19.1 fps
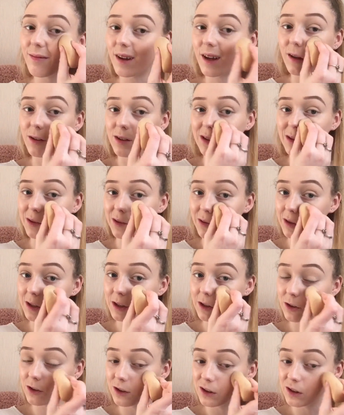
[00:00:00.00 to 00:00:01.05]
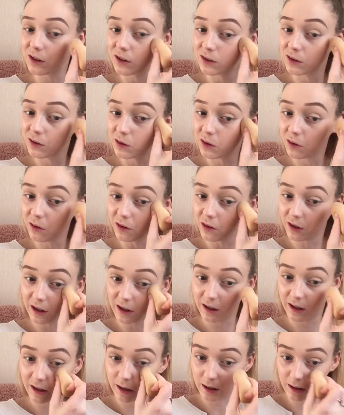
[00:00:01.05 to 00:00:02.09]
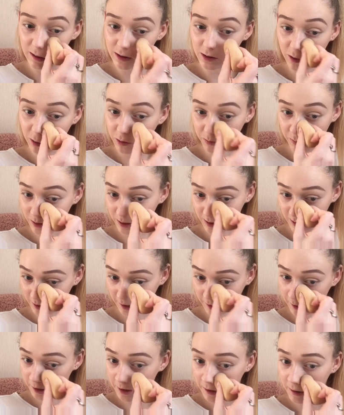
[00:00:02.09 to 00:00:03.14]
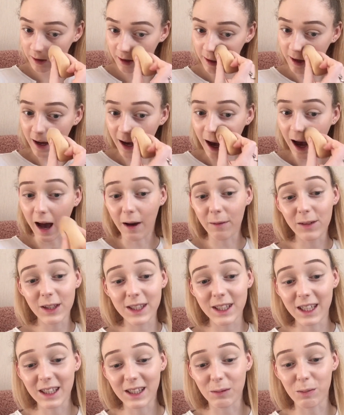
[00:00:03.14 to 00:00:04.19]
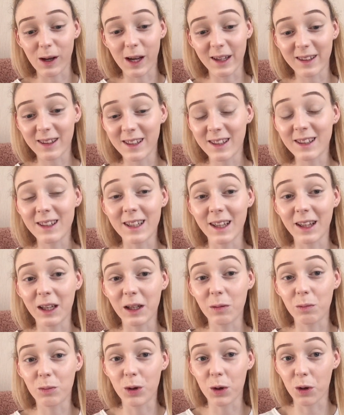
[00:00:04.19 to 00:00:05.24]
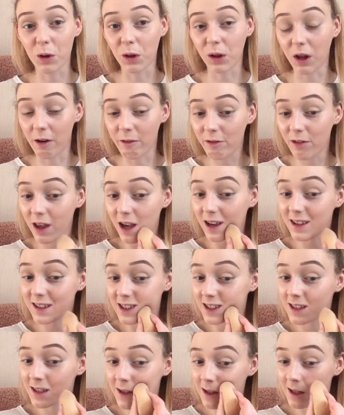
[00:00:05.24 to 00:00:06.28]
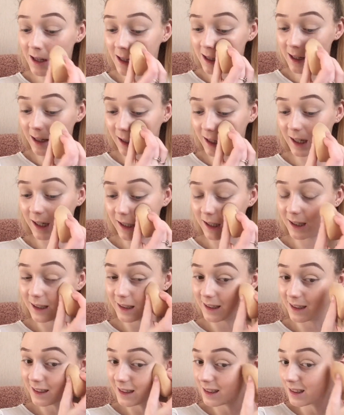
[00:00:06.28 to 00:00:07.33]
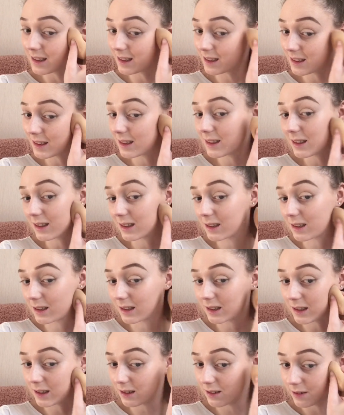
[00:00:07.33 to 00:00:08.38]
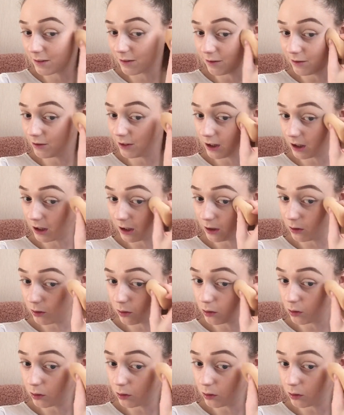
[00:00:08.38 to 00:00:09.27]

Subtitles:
I don't know, it's just not looking nice on my skin. I was expecting to like pure love this and I really